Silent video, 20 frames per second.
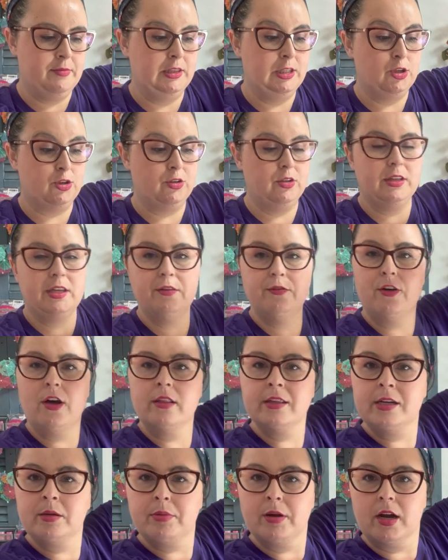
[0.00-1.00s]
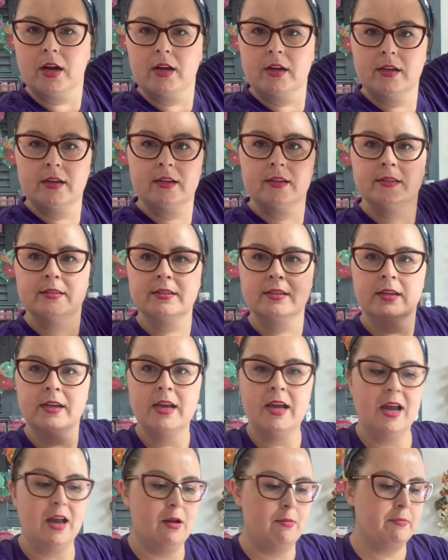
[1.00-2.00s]
literally falling apart,
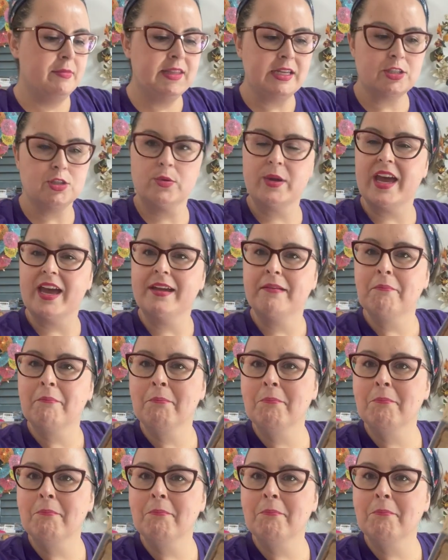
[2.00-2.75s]
and that's okay.